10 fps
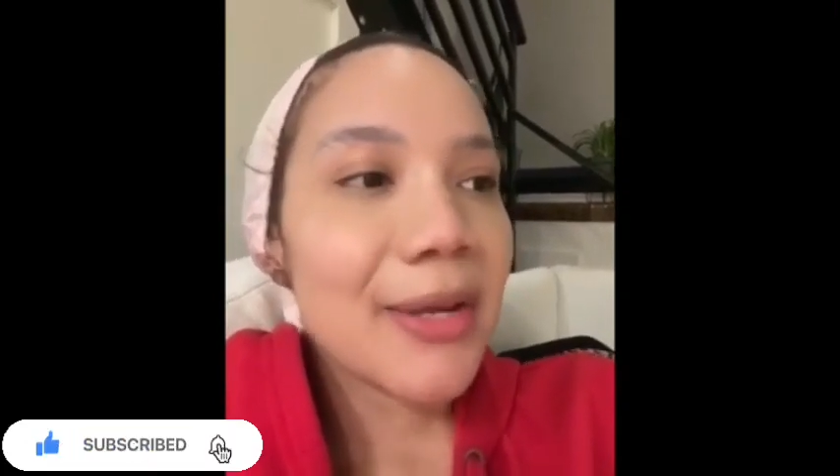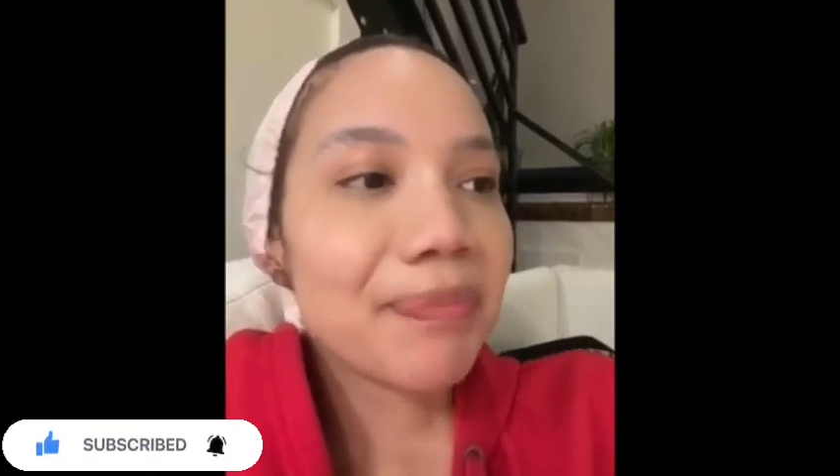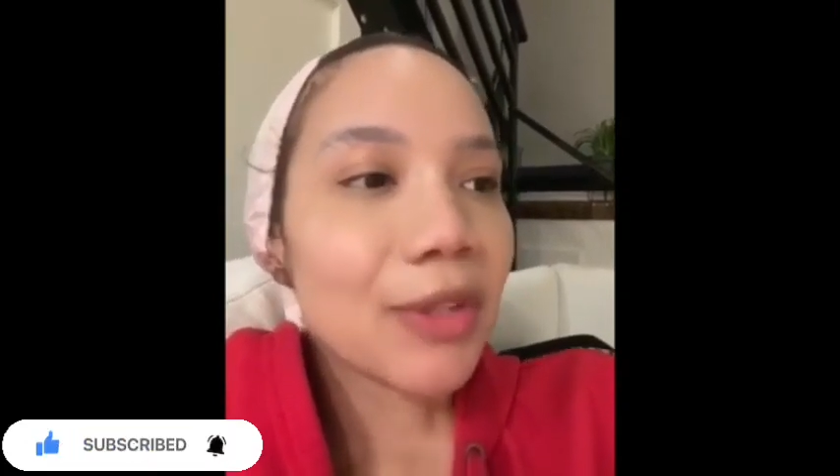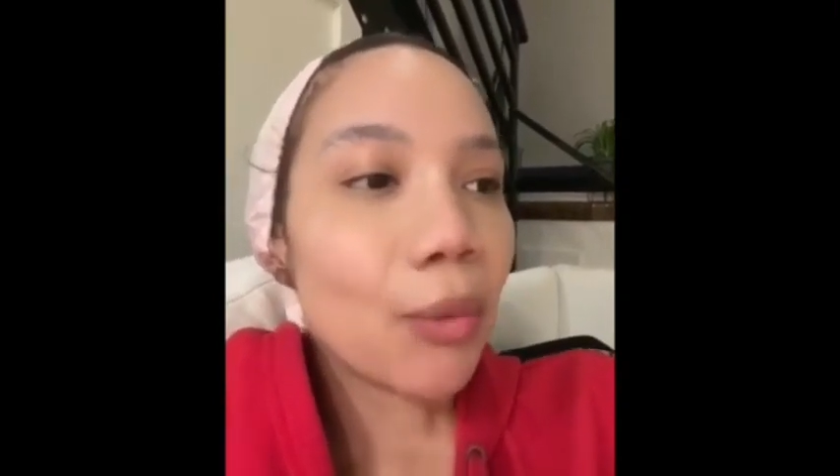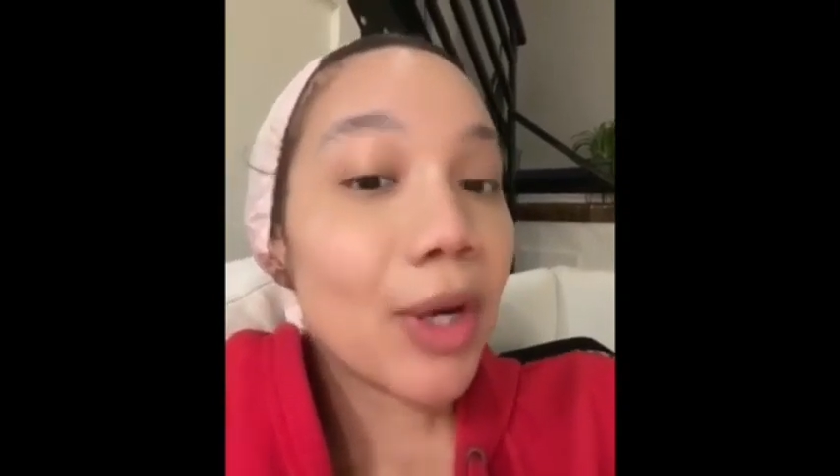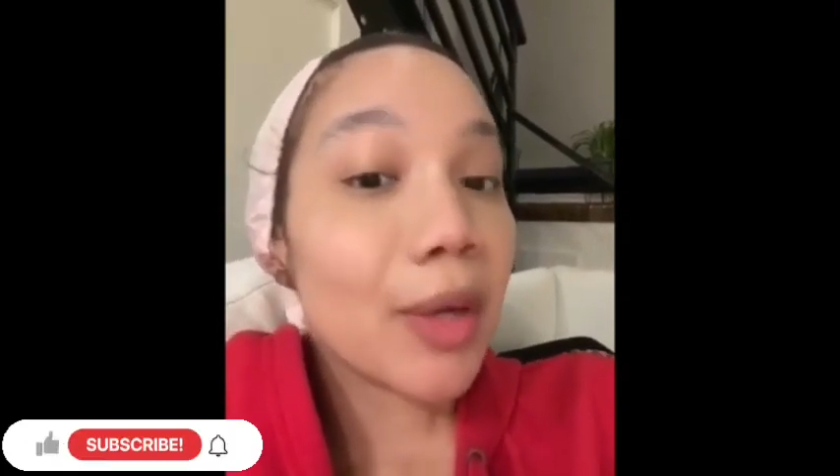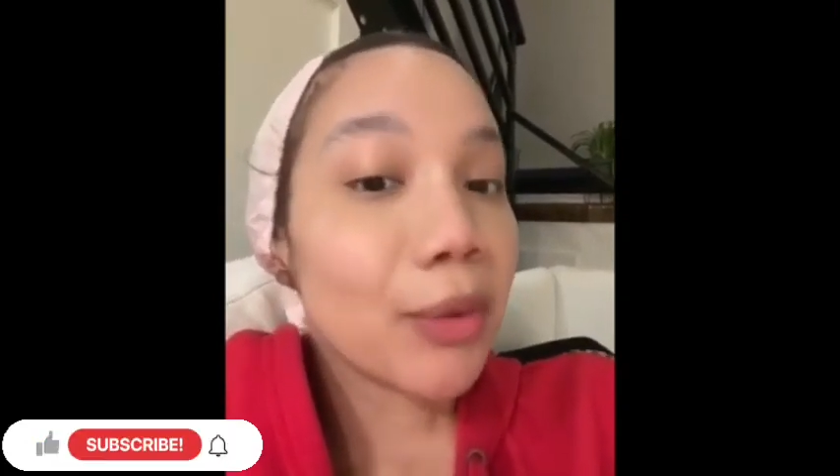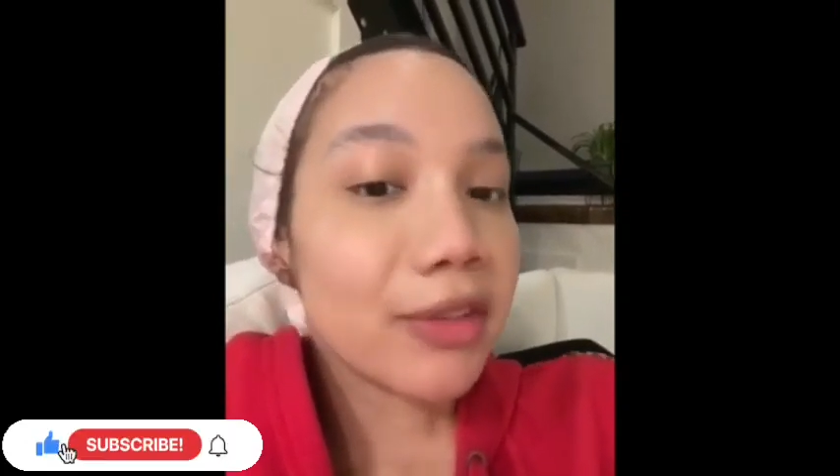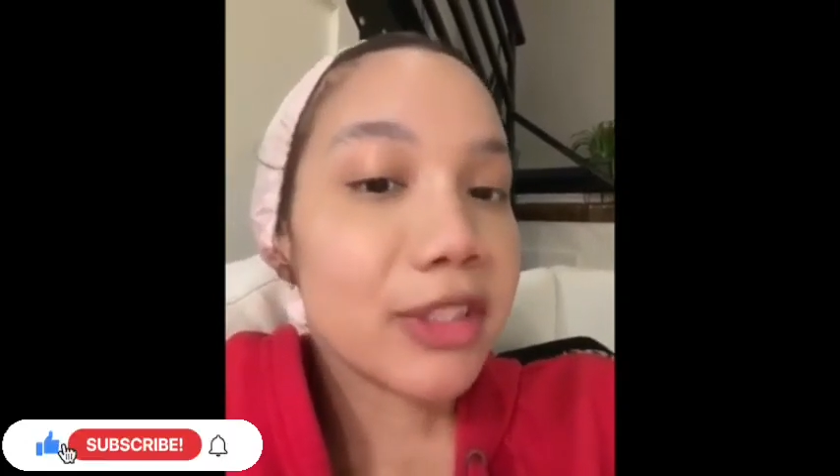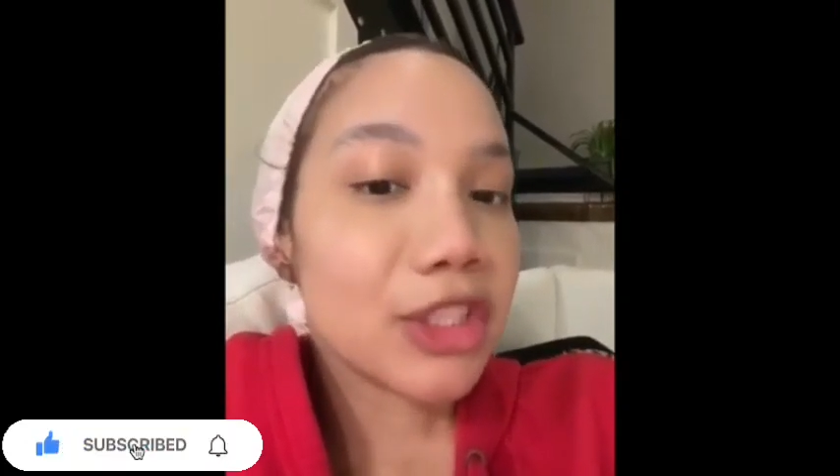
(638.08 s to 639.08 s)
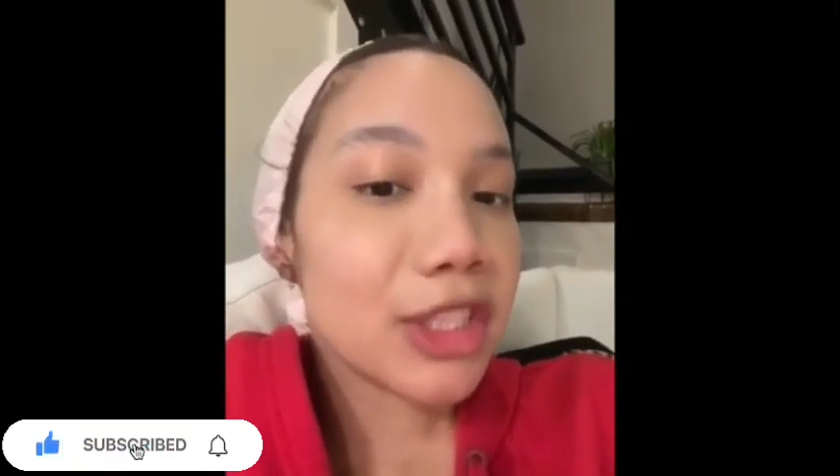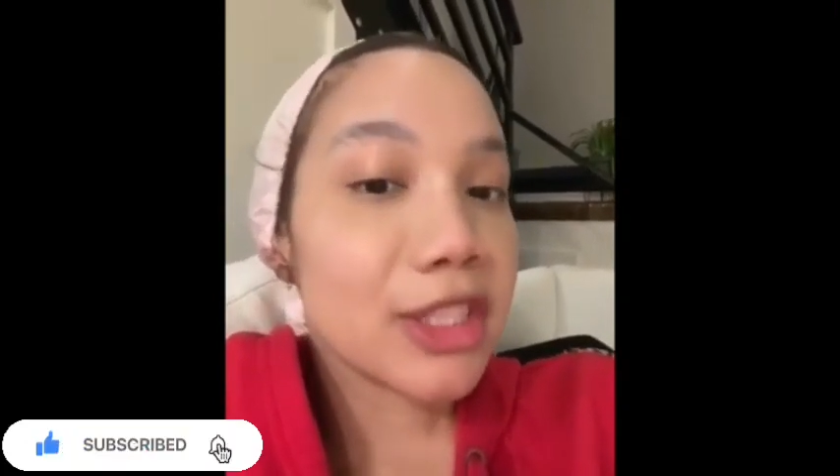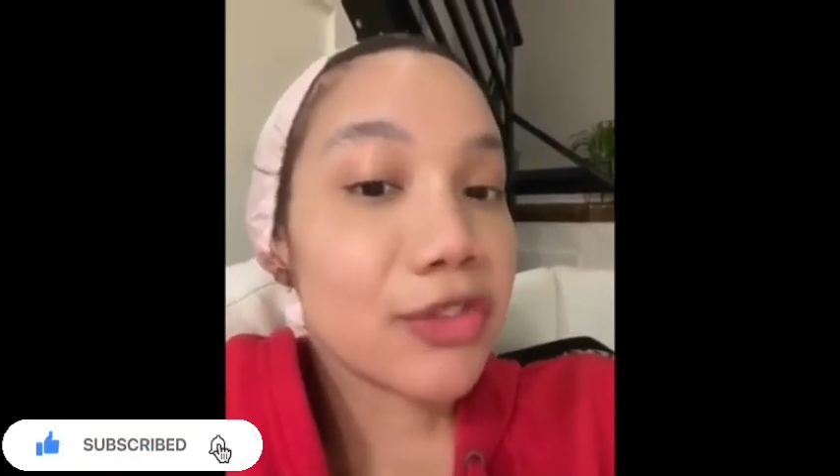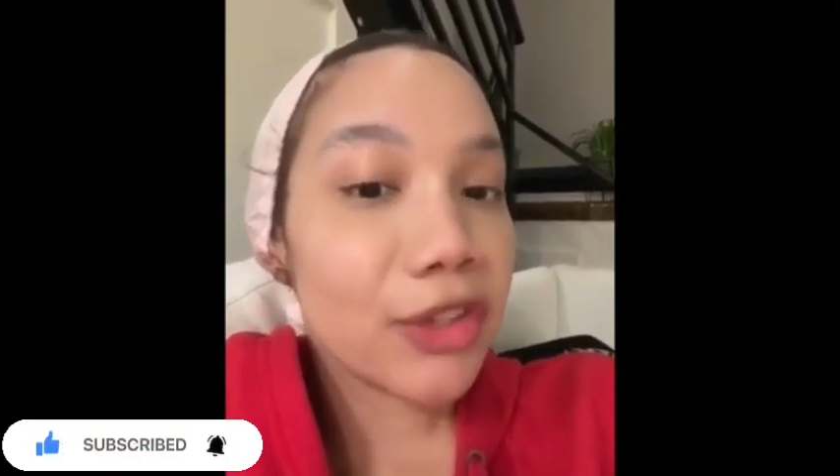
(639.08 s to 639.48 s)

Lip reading: what a privilege it is for